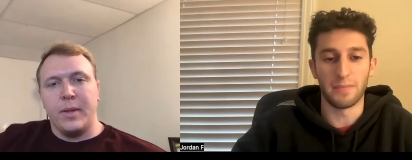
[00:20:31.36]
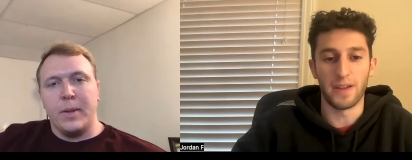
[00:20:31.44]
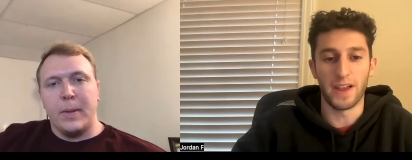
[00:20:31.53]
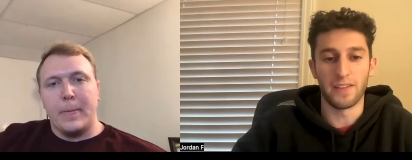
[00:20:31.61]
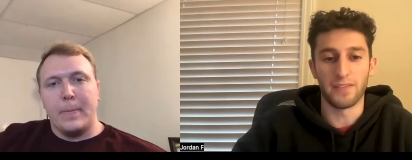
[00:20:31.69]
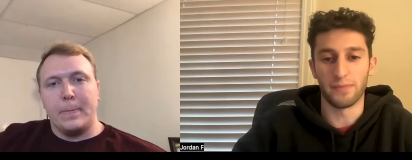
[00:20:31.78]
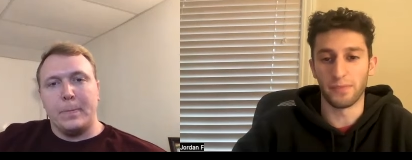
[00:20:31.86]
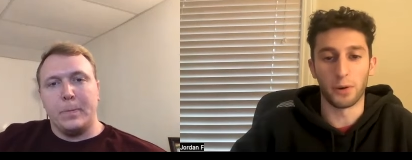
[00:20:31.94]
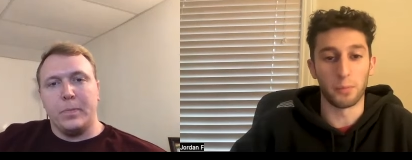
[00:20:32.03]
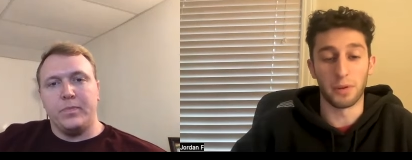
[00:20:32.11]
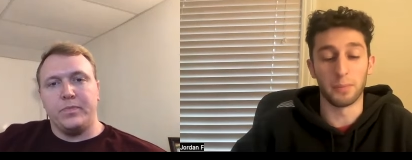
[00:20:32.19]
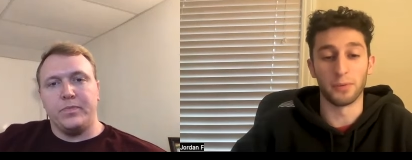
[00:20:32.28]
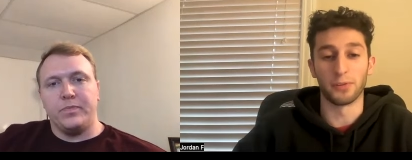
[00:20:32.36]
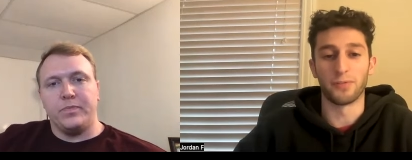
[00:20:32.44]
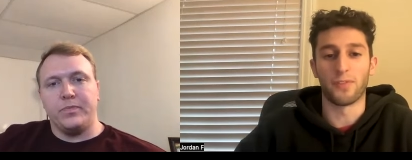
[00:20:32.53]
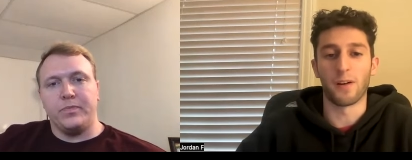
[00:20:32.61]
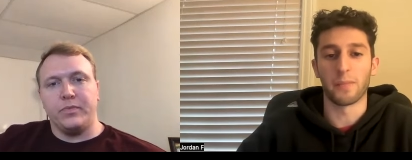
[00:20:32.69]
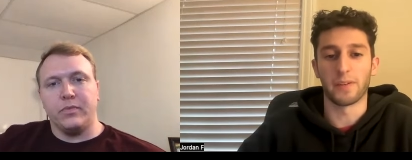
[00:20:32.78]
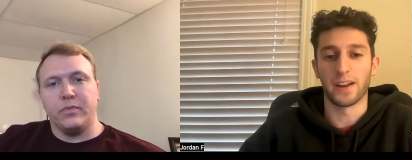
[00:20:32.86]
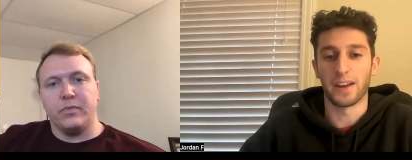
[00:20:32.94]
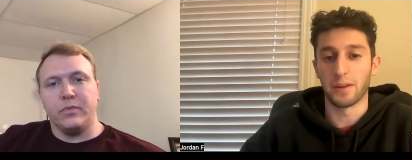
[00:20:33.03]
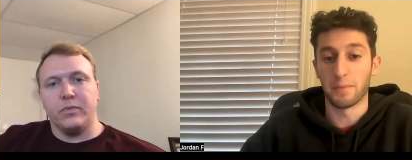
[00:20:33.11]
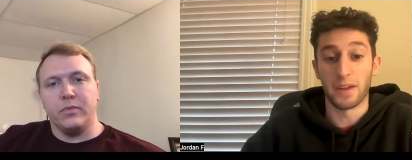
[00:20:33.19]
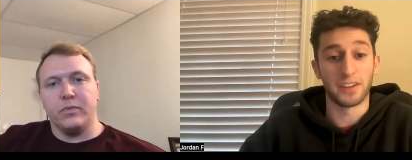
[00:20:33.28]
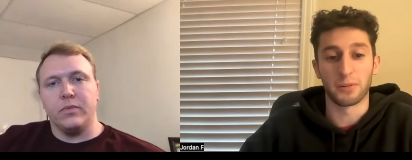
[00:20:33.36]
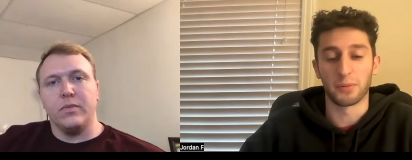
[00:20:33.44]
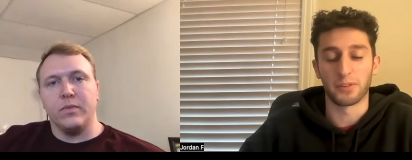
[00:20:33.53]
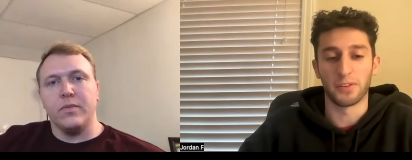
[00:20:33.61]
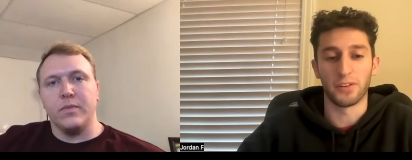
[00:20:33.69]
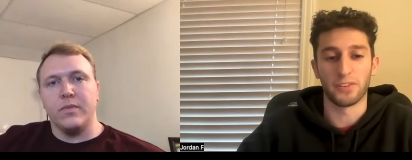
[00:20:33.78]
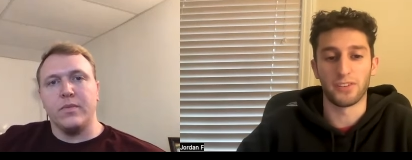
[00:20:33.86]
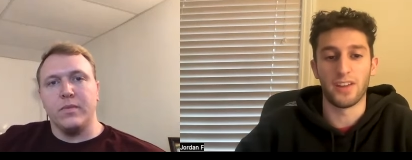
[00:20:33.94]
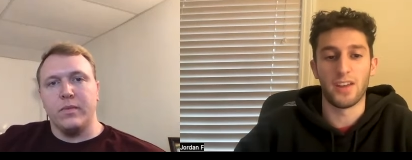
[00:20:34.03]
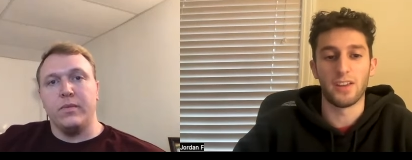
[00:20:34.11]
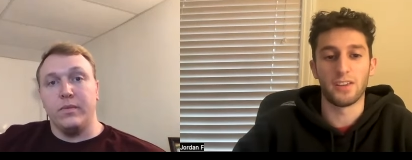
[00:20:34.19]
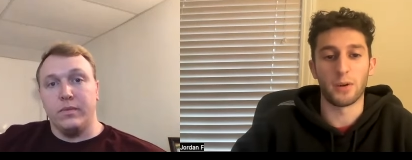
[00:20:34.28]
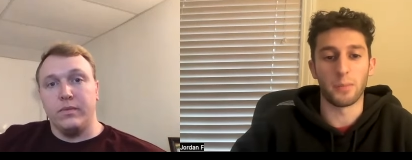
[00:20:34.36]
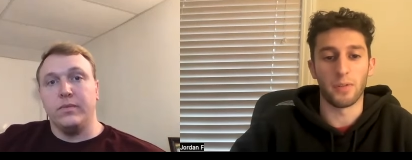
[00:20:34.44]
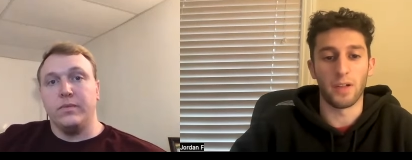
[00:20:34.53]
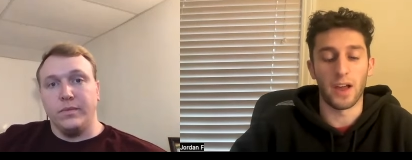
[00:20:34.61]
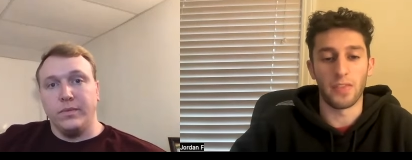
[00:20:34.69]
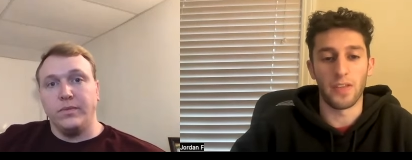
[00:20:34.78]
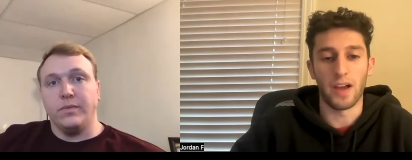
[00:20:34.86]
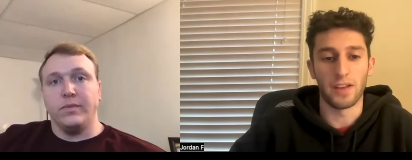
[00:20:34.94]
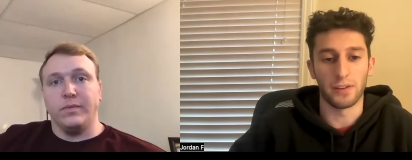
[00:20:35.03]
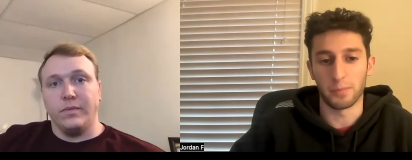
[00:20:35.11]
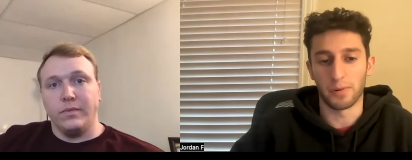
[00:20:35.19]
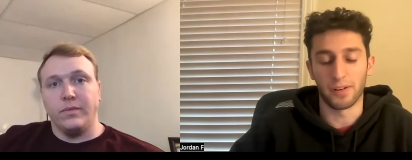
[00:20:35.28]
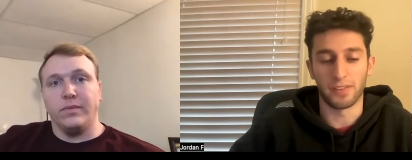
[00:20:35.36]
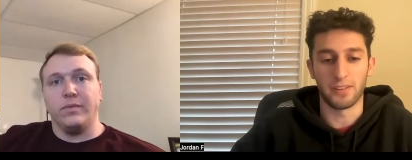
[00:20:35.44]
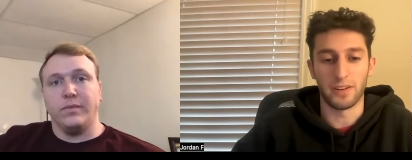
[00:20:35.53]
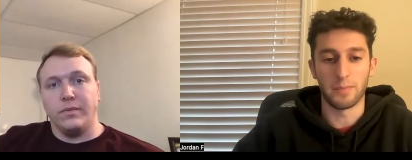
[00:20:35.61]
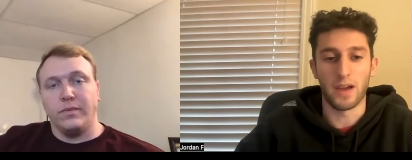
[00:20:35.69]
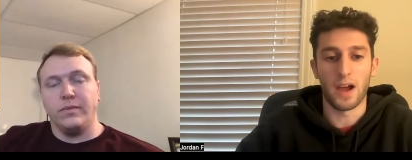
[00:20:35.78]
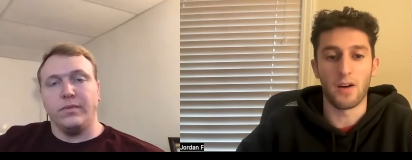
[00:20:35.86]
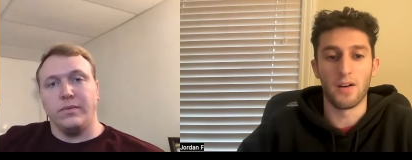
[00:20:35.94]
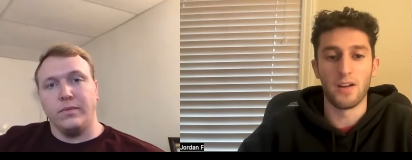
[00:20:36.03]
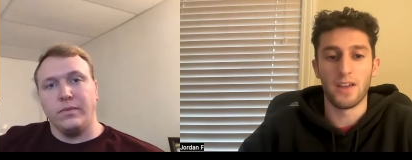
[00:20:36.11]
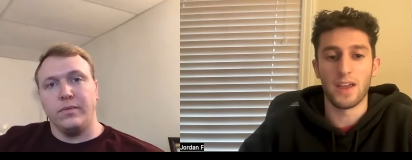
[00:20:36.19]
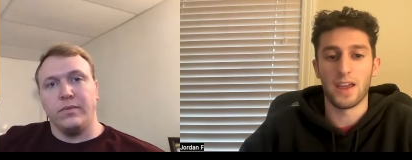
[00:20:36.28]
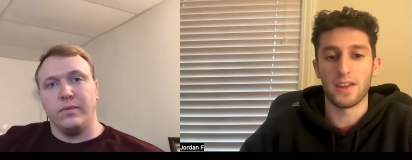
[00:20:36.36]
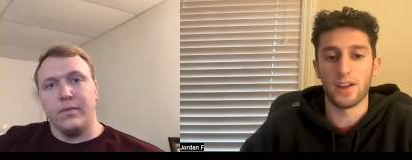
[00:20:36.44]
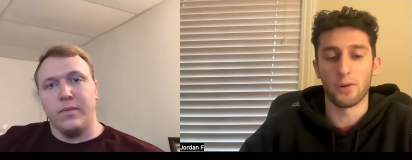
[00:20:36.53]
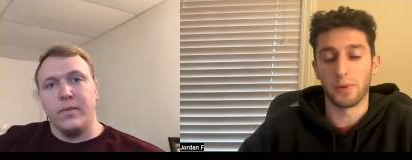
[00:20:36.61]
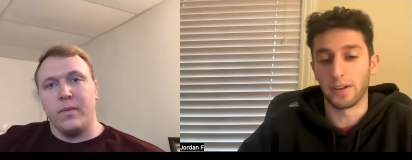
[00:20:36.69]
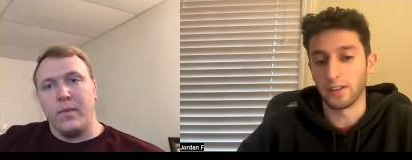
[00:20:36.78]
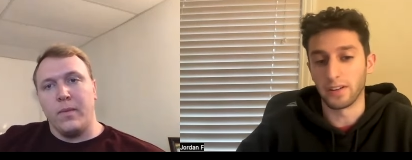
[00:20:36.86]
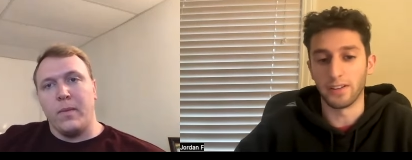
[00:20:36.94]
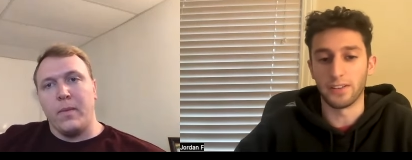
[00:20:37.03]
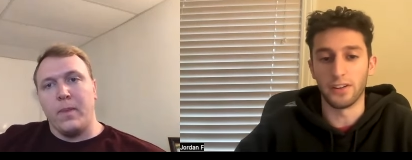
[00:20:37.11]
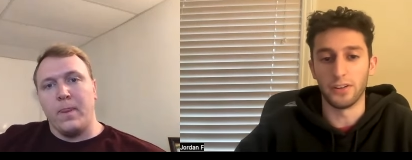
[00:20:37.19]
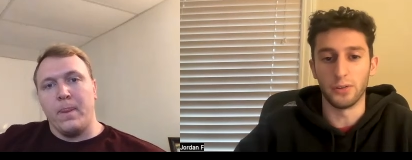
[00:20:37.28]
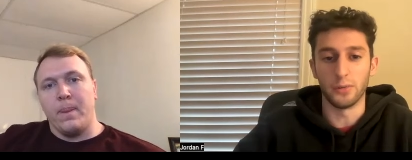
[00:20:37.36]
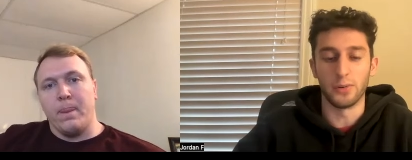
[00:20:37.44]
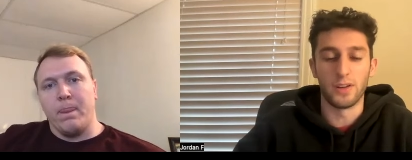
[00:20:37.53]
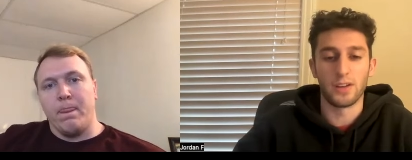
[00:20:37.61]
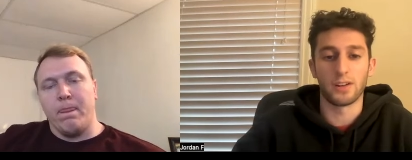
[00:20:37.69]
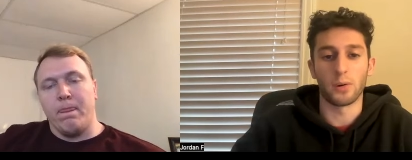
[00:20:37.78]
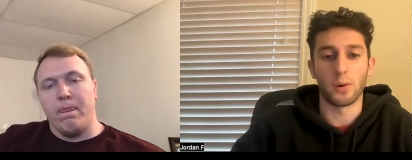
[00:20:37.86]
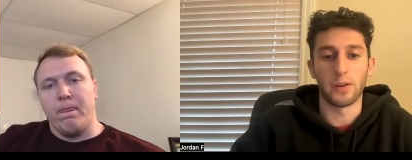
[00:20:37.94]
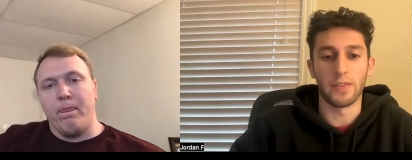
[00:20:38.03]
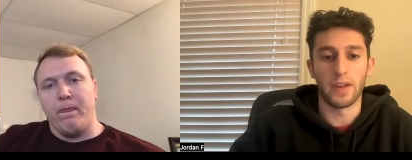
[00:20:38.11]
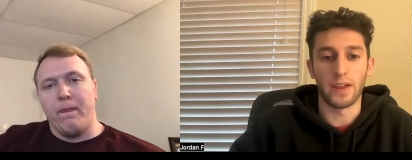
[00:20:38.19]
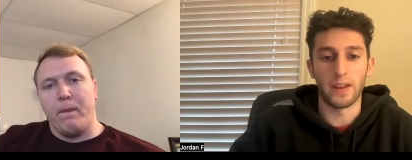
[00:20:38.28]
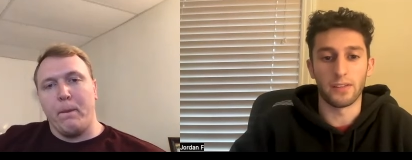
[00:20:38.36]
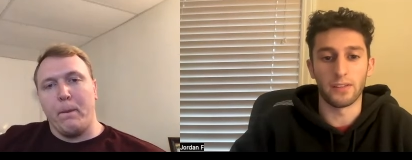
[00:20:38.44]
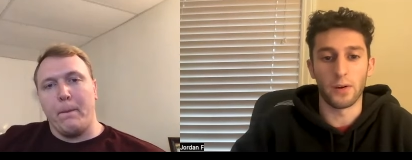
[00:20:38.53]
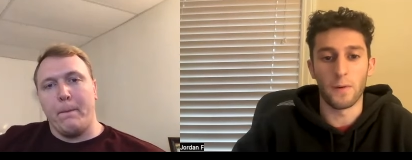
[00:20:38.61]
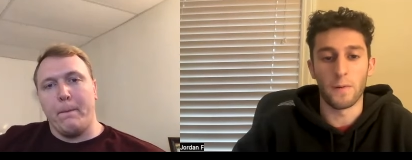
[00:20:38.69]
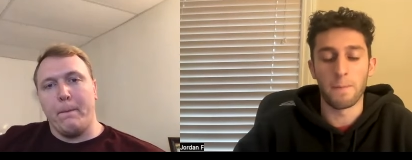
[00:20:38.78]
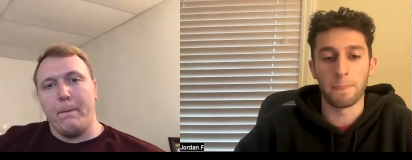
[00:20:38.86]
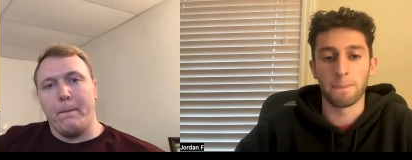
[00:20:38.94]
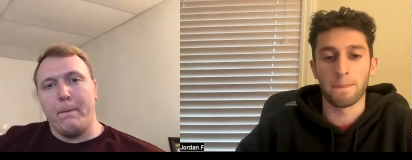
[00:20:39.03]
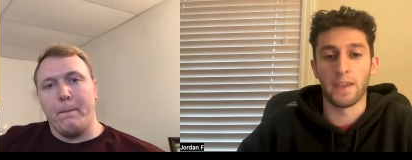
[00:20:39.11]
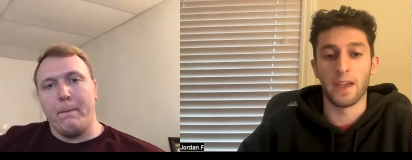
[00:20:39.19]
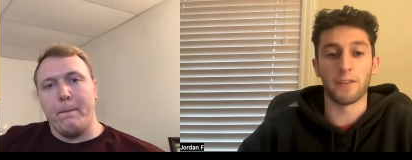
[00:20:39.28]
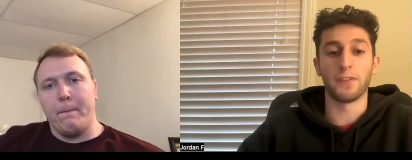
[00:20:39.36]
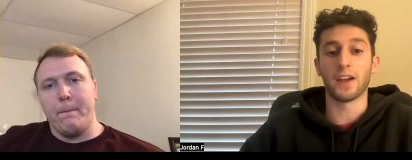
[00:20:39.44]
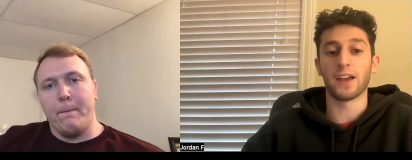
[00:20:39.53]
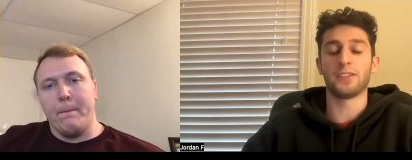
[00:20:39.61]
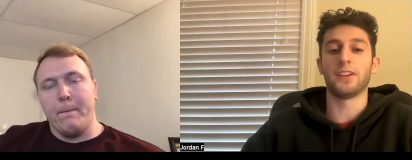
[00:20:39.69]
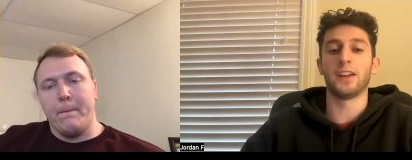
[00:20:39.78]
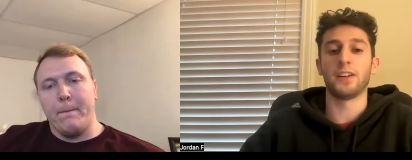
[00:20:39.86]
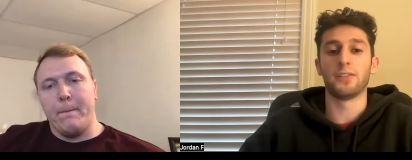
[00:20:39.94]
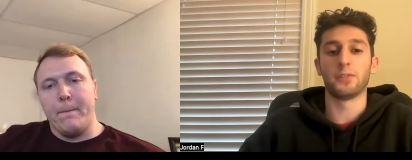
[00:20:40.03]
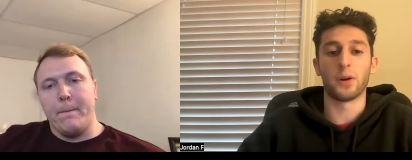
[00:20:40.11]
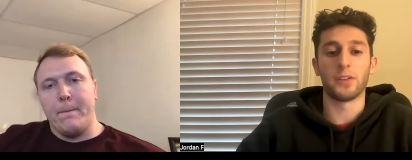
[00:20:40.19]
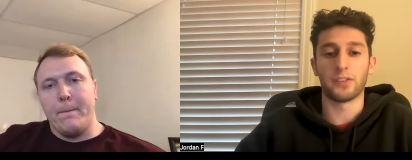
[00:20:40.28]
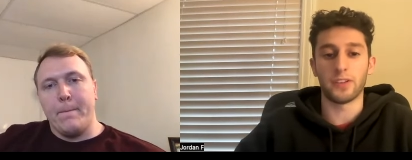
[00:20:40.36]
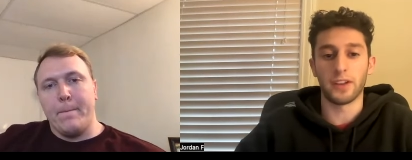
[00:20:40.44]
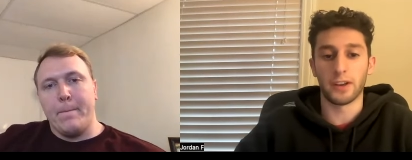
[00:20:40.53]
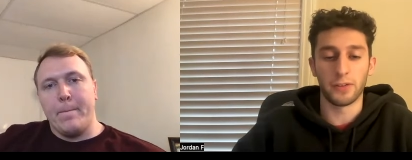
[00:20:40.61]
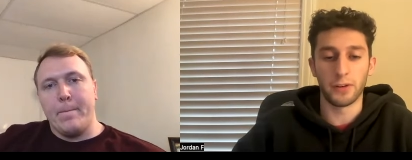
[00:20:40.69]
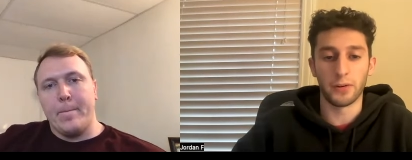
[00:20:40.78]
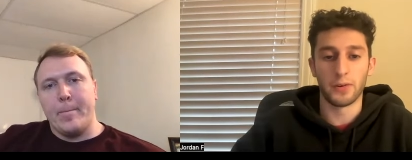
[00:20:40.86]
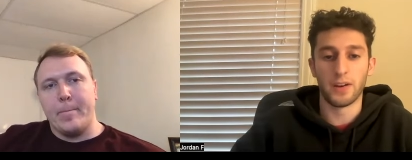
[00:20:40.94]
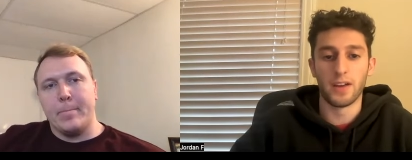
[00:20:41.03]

Speaker 1: and you know people so far have been getting amazing results. So I'm glad that you're part of the team now, and uh, we can continue growing that. So yeah, if you guys did enjoy this interview,